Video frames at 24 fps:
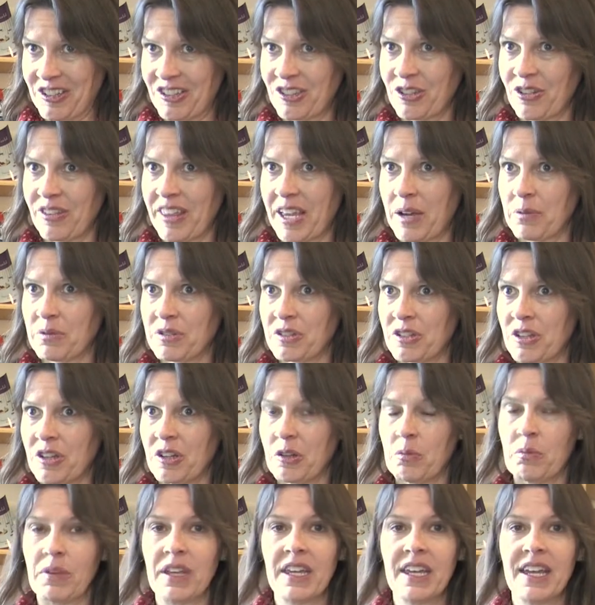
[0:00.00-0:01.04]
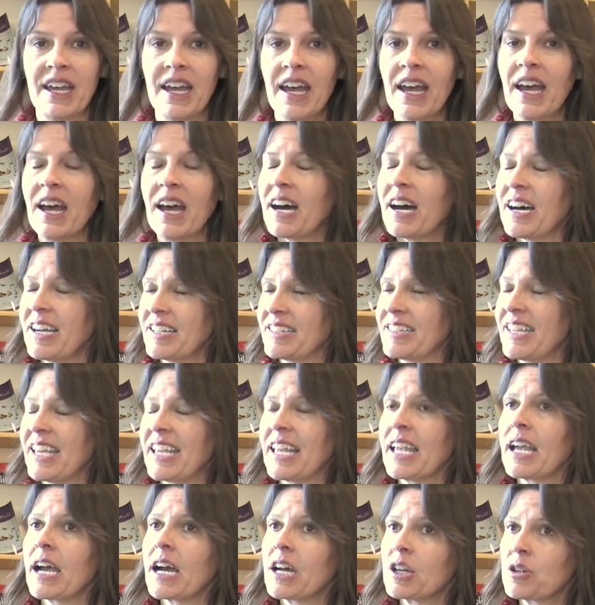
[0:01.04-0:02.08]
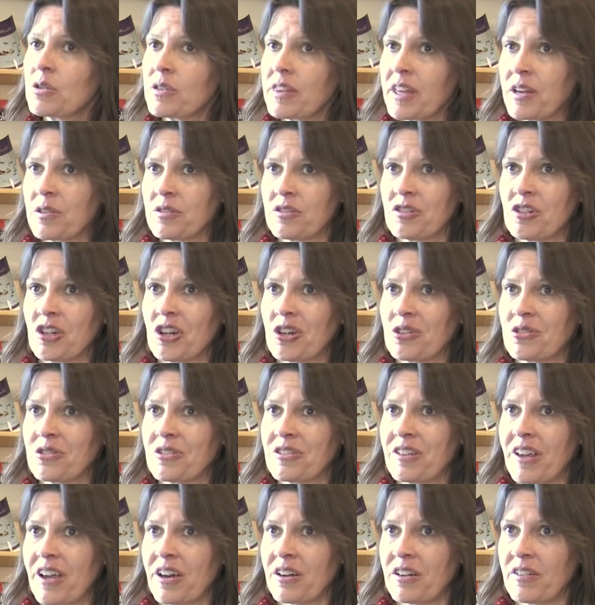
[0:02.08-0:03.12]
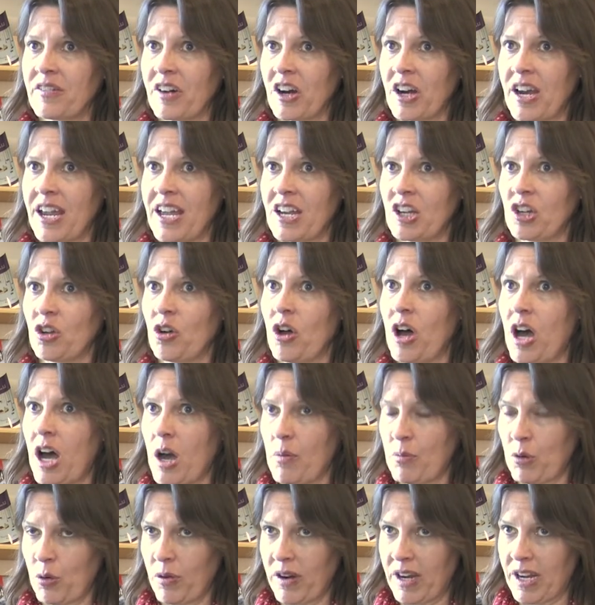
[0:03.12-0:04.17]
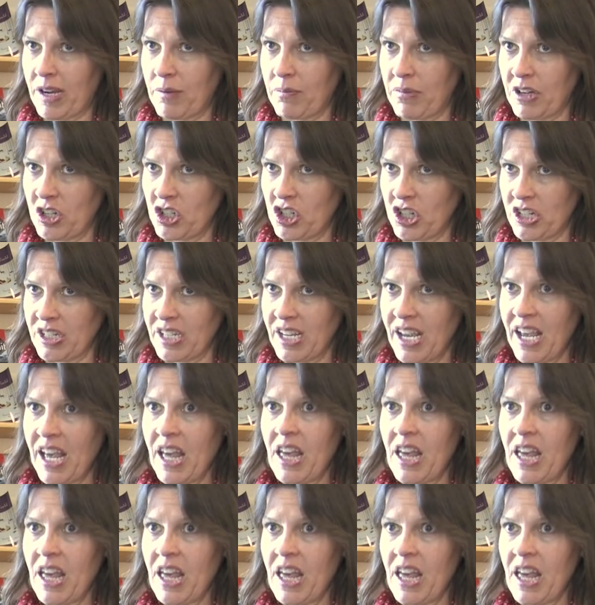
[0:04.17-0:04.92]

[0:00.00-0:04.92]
So that was going to be taking $100,000 out of our annual operating budget.